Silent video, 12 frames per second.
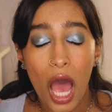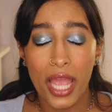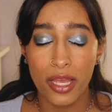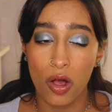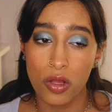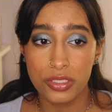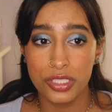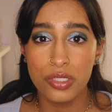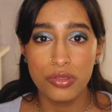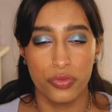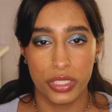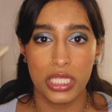I
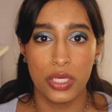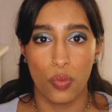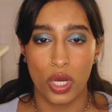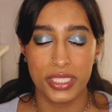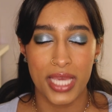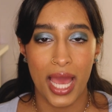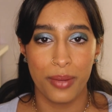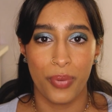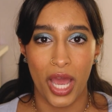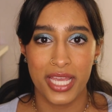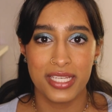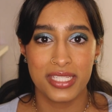also really want to add
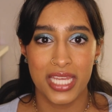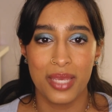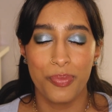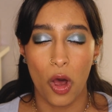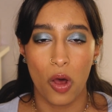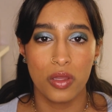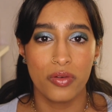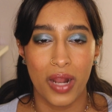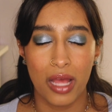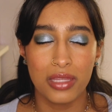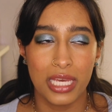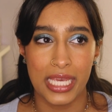bias tape all
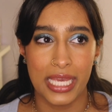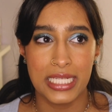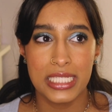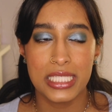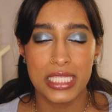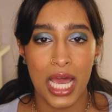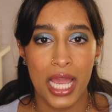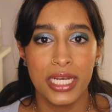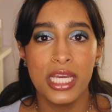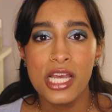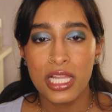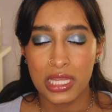around the
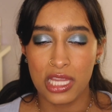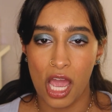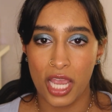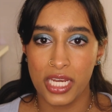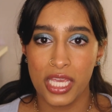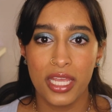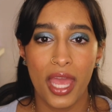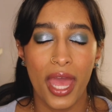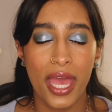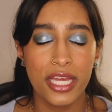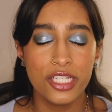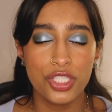inside lining
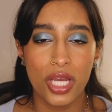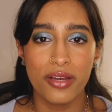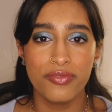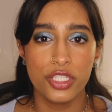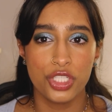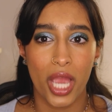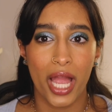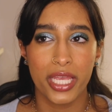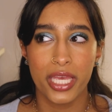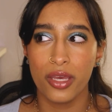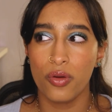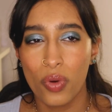edge of the
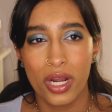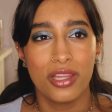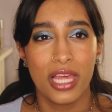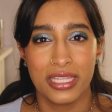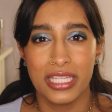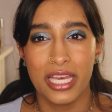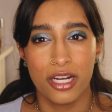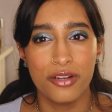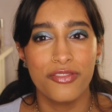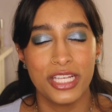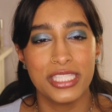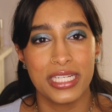jacket where like the
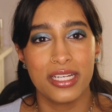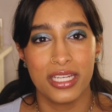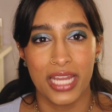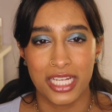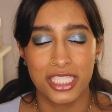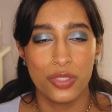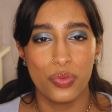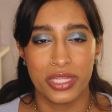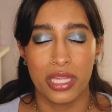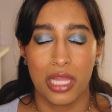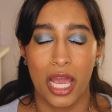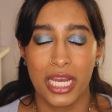interfacing connected with
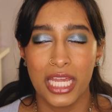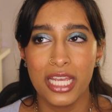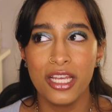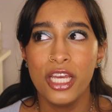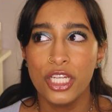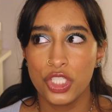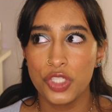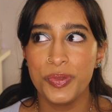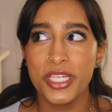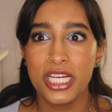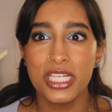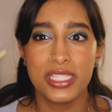the lining, just
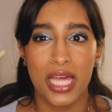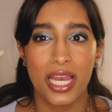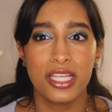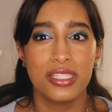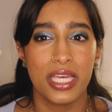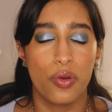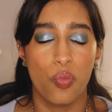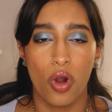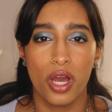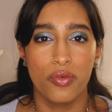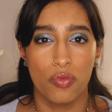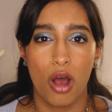because that is like
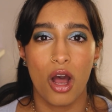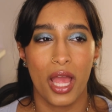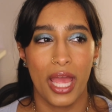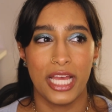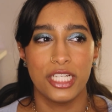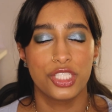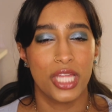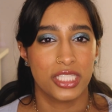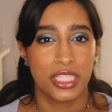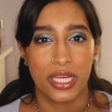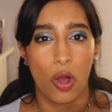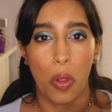one raw edge
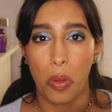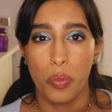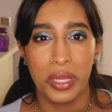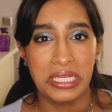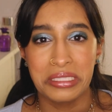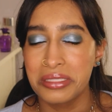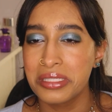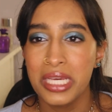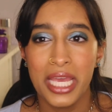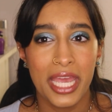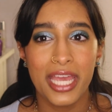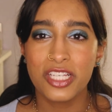that's like always
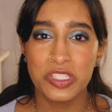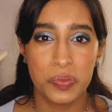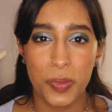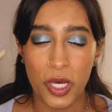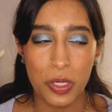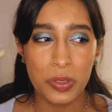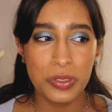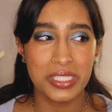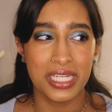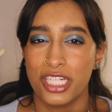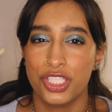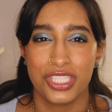
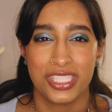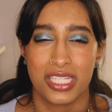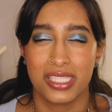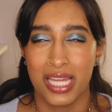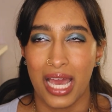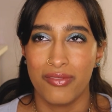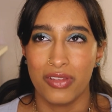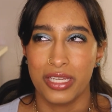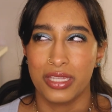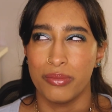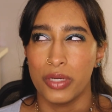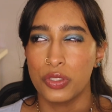exposed and it just doesn't have
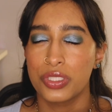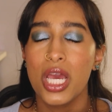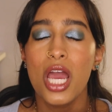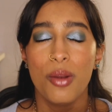like the most